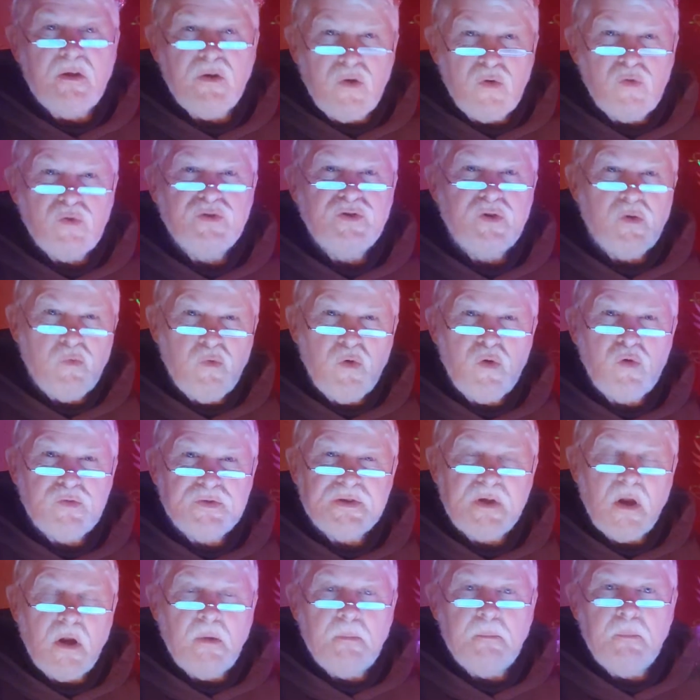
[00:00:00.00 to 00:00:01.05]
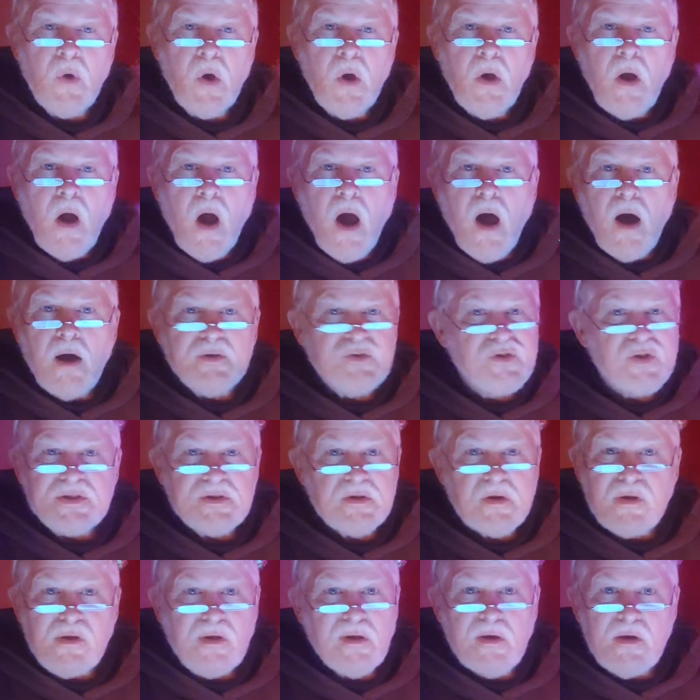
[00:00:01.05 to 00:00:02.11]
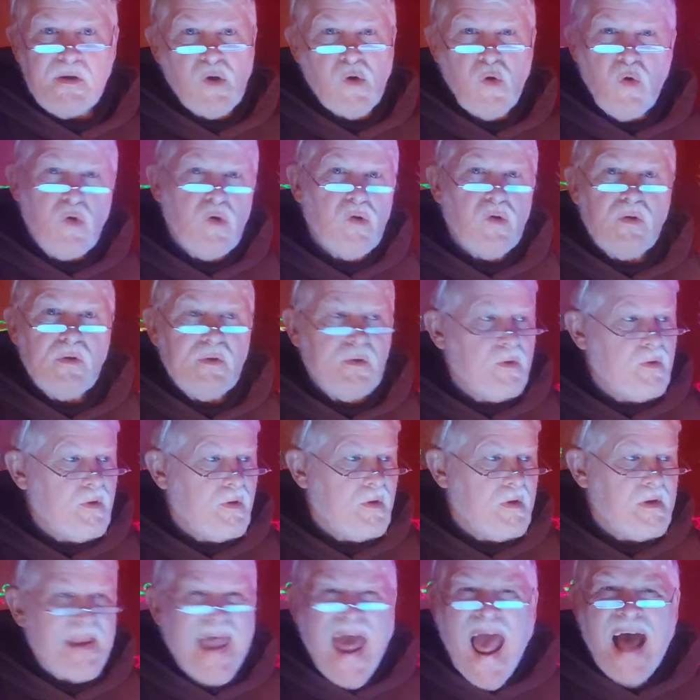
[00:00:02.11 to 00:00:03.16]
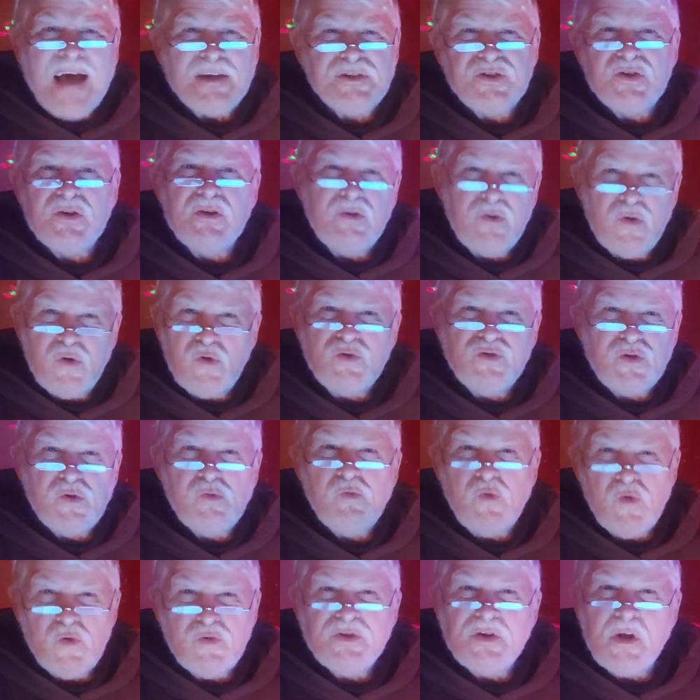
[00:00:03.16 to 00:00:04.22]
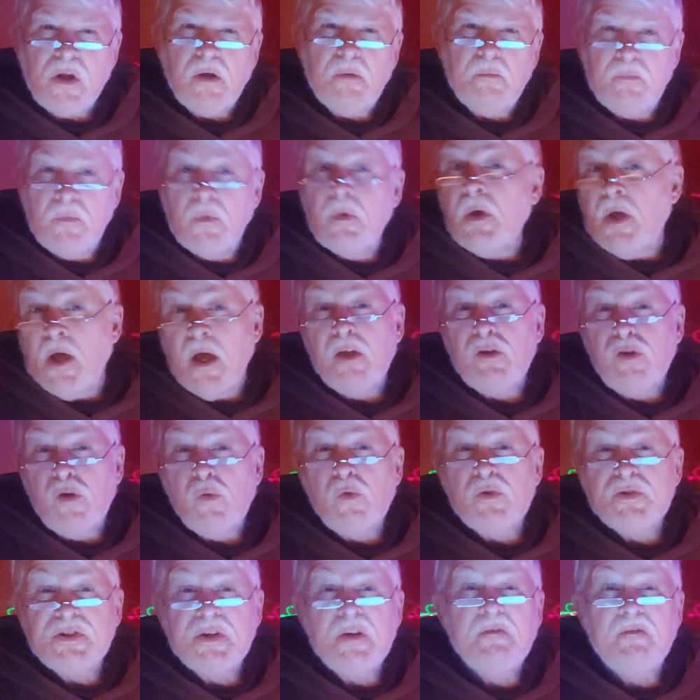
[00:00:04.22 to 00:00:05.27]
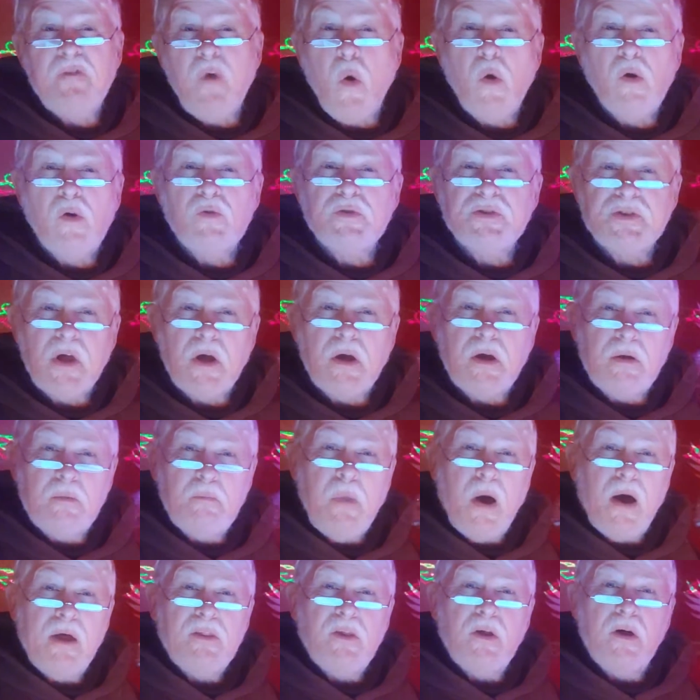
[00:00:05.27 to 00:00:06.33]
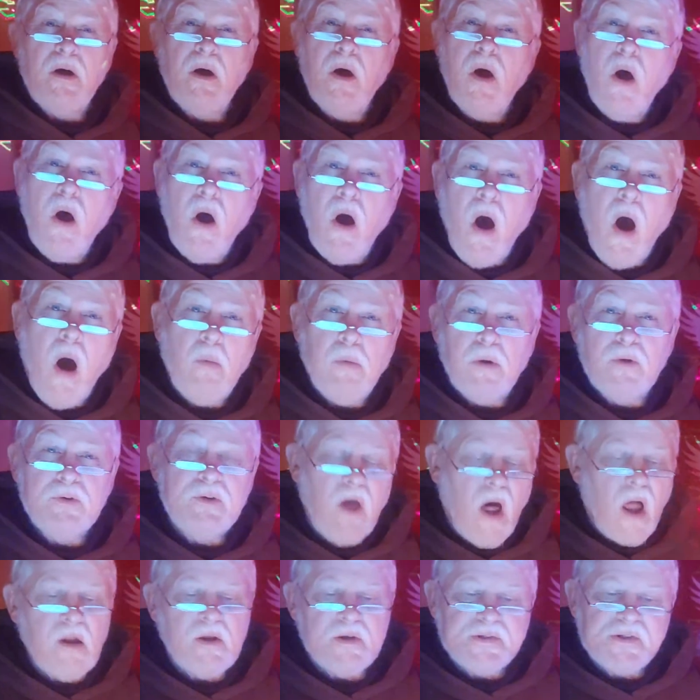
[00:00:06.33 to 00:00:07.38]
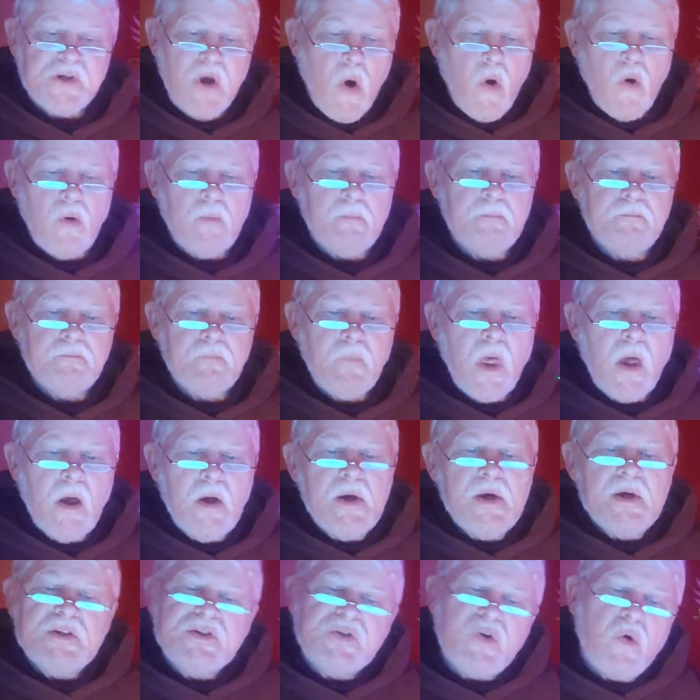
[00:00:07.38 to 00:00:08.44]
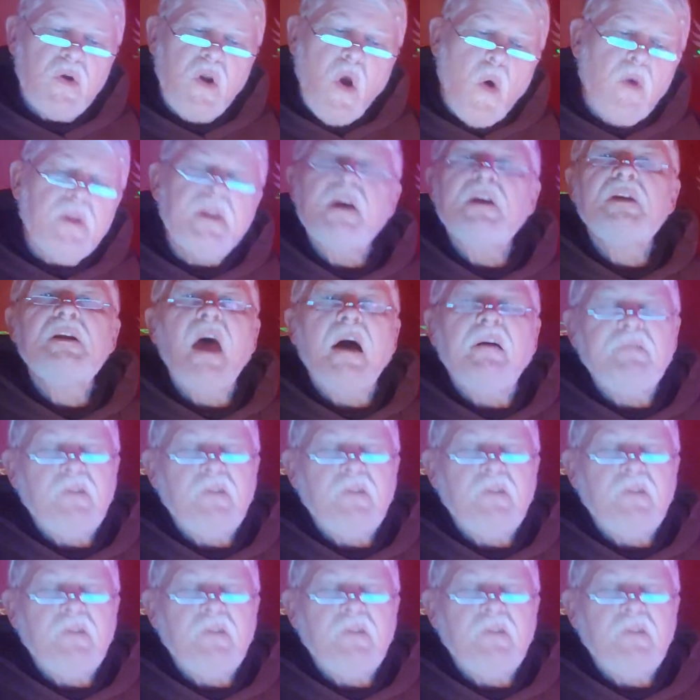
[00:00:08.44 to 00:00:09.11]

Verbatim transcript: the New Jerusalem. Uh, just uh, Google NASA New Jerusalem, and you will see photos taken by the Hubble telescope. So know the